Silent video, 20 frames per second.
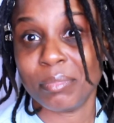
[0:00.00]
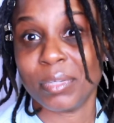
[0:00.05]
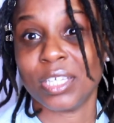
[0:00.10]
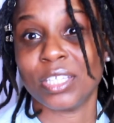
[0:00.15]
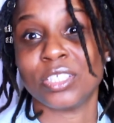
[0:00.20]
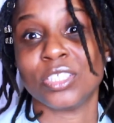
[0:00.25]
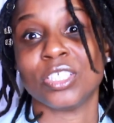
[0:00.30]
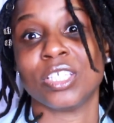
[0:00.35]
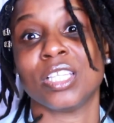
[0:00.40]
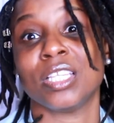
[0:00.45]

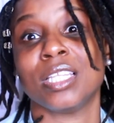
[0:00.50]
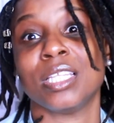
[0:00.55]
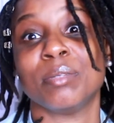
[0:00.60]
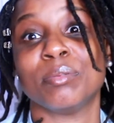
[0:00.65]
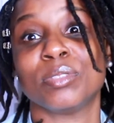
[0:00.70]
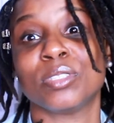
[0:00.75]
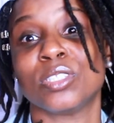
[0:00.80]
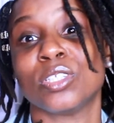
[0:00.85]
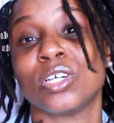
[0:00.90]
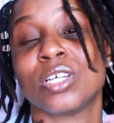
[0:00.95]
Makes your
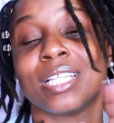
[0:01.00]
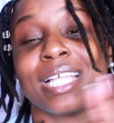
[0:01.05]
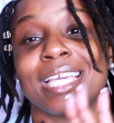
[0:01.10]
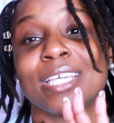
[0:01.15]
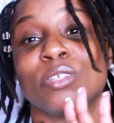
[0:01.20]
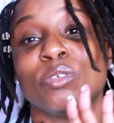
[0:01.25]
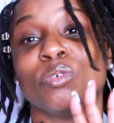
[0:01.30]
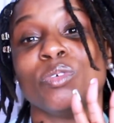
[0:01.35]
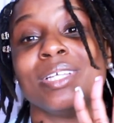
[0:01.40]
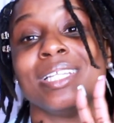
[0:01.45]
lips look
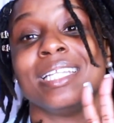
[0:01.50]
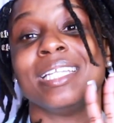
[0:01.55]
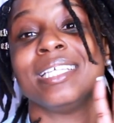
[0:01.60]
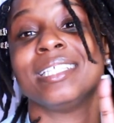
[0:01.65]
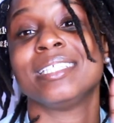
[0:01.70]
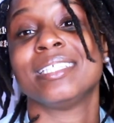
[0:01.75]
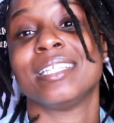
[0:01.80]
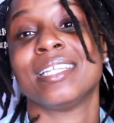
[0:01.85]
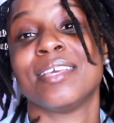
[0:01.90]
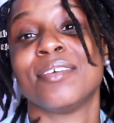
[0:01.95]
like you
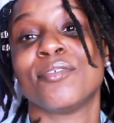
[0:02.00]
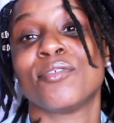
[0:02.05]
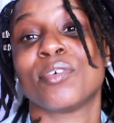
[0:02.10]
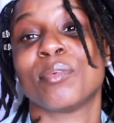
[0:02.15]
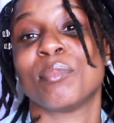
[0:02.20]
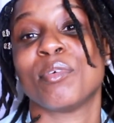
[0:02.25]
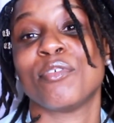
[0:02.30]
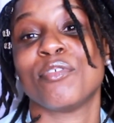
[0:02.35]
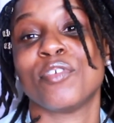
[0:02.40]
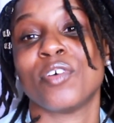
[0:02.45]
glistening
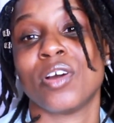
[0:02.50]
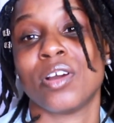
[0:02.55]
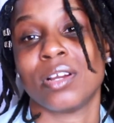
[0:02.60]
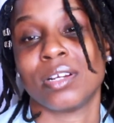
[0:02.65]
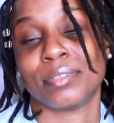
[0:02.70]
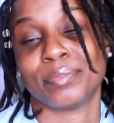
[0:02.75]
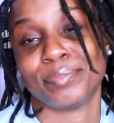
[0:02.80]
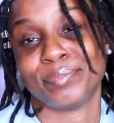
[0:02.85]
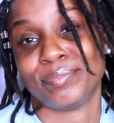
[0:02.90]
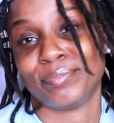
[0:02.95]
from
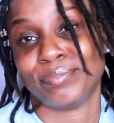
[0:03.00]
afar.